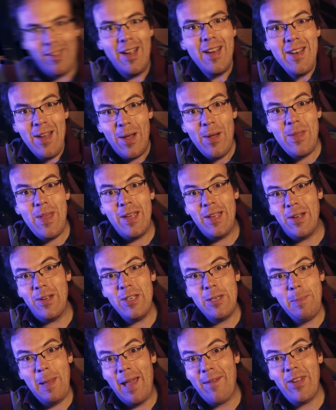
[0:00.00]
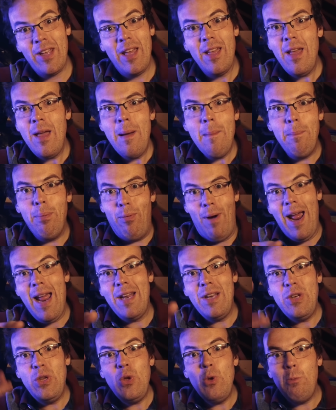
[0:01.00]
I know they're going to be having a
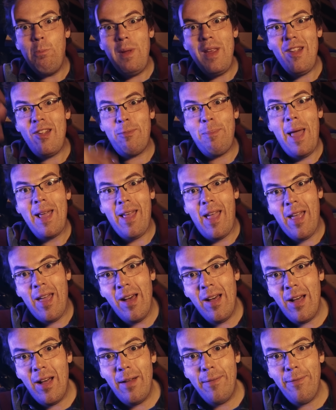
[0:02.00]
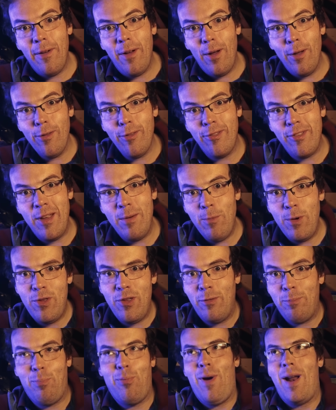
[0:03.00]
brand new B-spec car for Austin, which
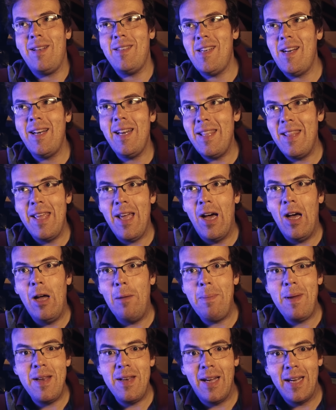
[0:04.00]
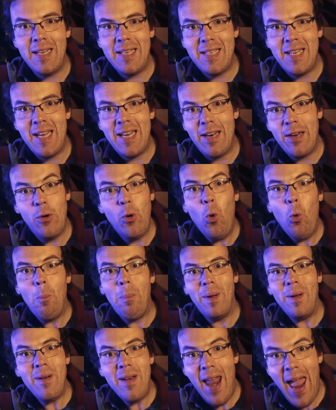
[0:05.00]
is practically the RB19 in all
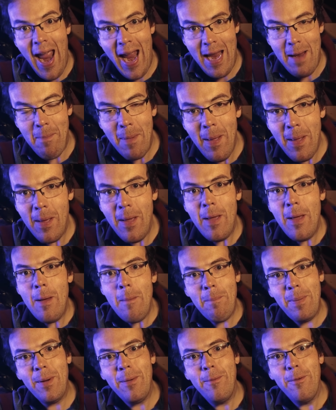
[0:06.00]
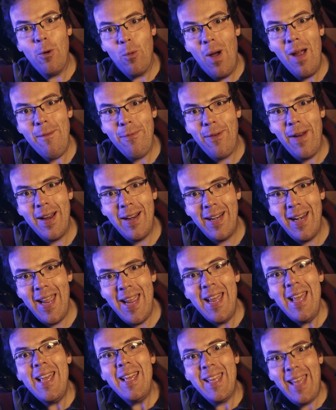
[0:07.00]
but name. But quite
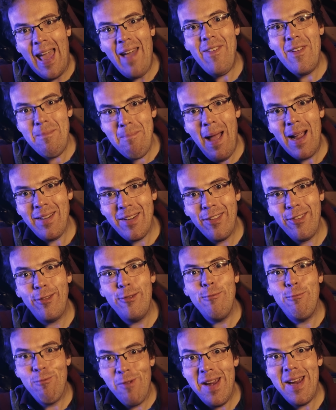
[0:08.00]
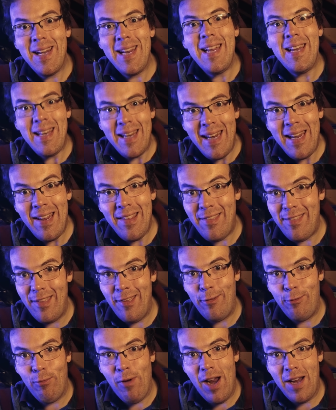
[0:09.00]
frankly, Kevin Magnussen really needs
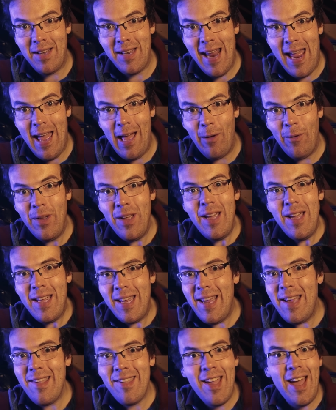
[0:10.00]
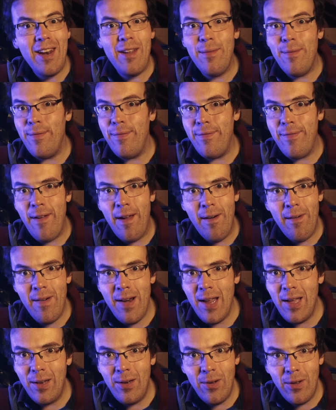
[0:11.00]
this right now. He has had a
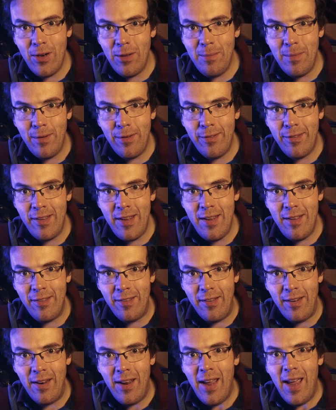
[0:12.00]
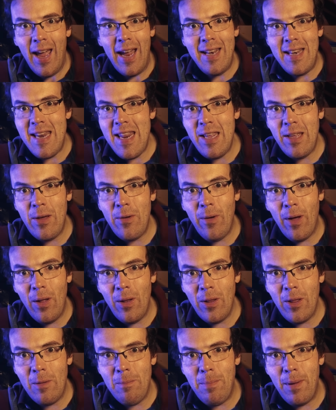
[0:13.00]
very anonymous season, and Nico
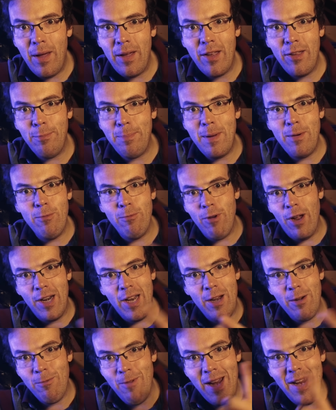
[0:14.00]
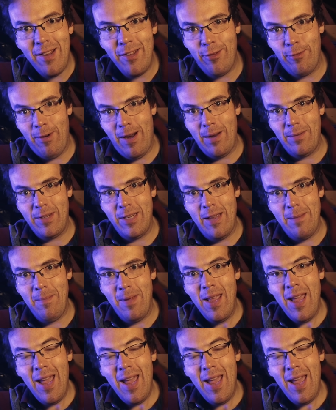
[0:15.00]
Hülkenberg has been running rings around him.